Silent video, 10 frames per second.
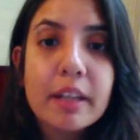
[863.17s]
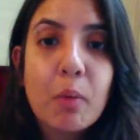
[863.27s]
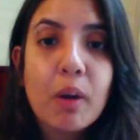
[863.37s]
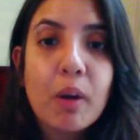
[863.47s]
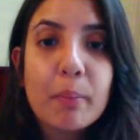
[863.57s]
They
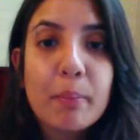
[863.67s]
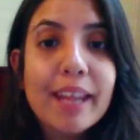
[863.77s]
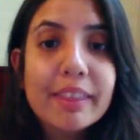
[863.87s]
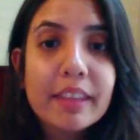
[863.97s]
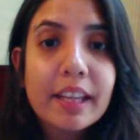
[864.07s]
want to
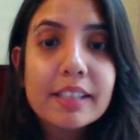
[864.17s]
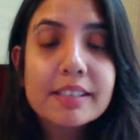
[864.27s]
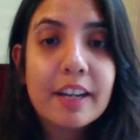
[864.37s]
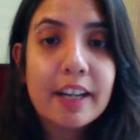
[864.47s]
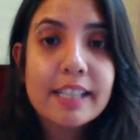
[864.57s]
mend things.
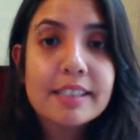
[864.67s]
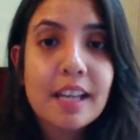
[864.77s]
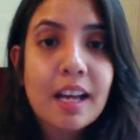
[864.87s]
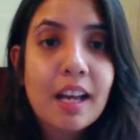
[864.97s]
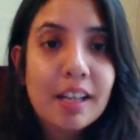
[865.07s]

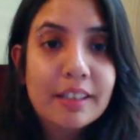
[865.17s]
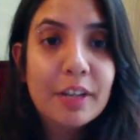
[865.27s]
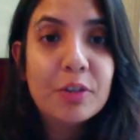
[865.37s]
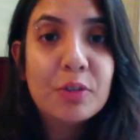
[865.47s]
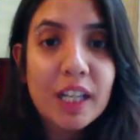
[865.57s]

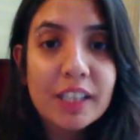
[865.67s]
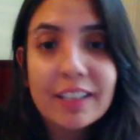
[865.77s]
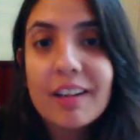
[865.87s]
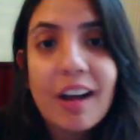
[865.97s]
They're